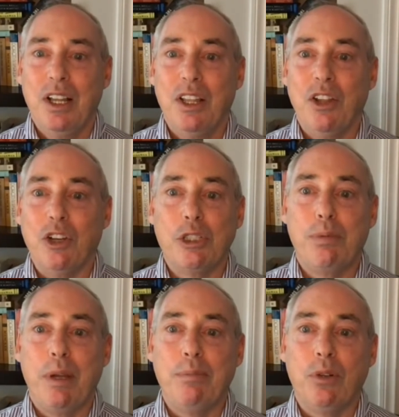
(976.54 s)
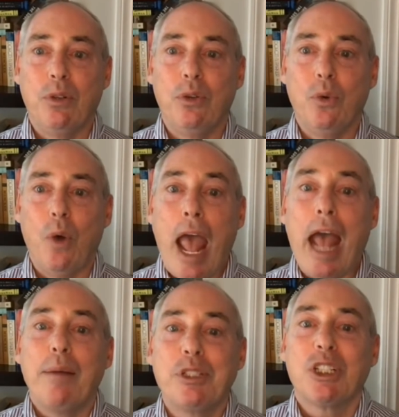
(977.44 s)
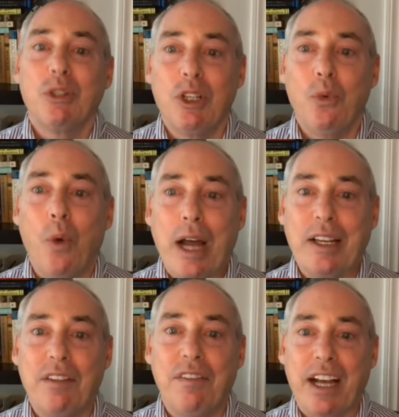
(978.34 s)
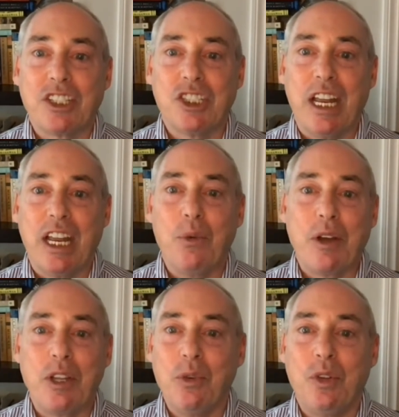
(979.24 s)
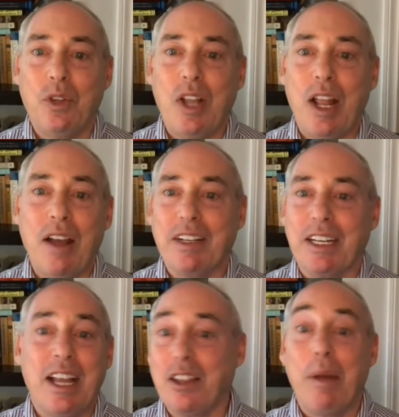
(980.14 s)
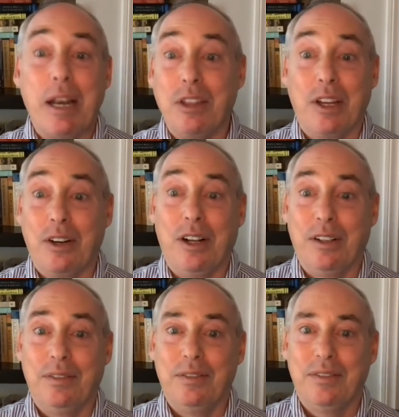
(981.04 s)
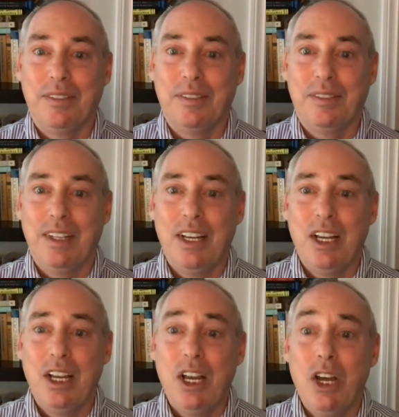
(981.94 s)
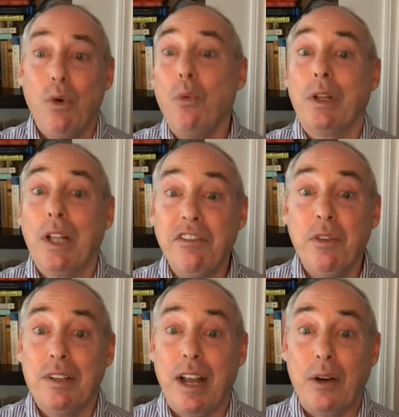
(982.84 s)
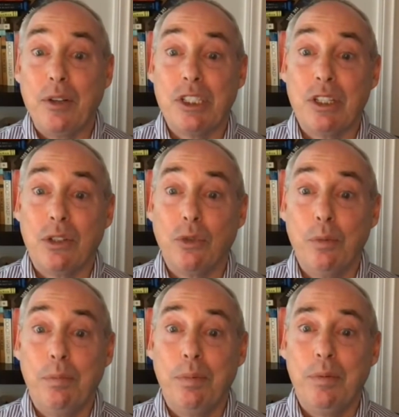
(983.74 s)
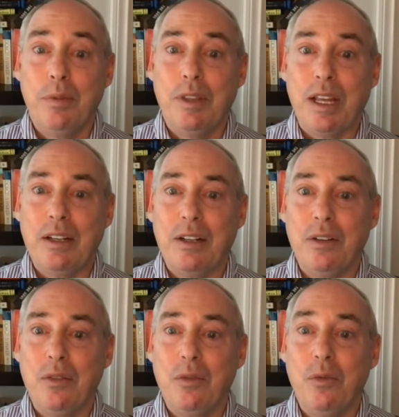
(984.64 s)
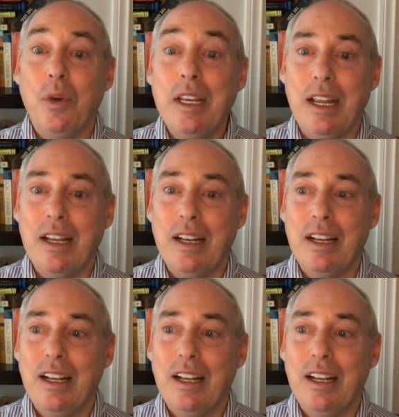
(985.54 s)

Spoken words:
Those people who absolutely want to get vaccinated without you having to tell them anything at all. What we're left with now is the group that we need,